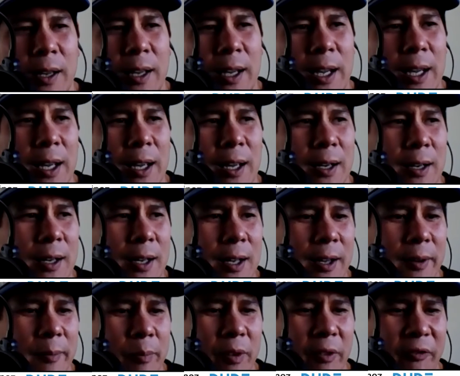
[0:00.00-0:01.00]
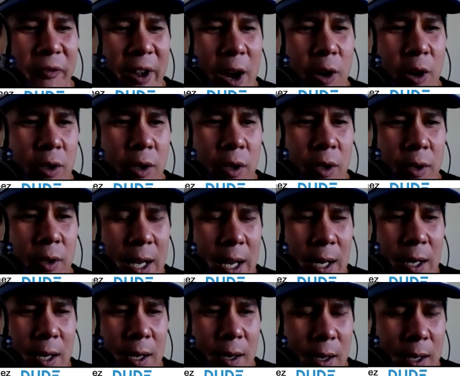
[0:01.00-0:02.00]
And um, the founder,
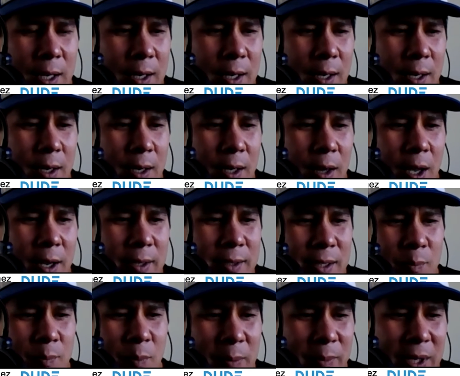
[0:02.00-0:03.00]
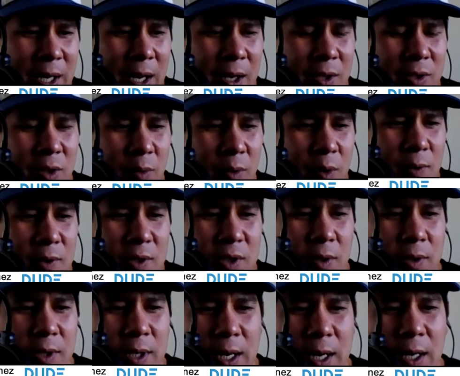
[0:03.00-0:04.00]
Nick, he had lost his mom to cancer when he was
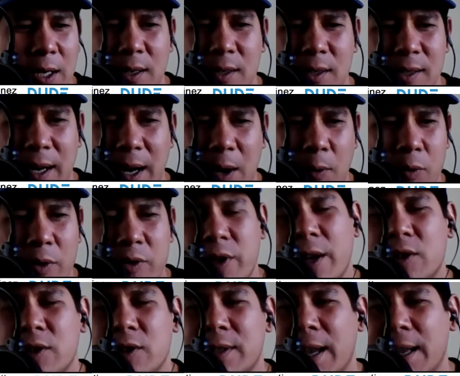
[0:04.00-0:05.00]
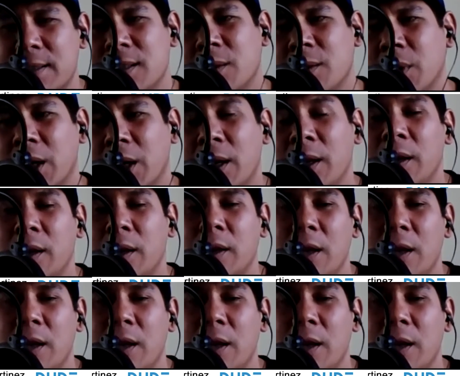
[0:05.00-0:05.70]
thirteen. And he's like, I wish I just had somebody.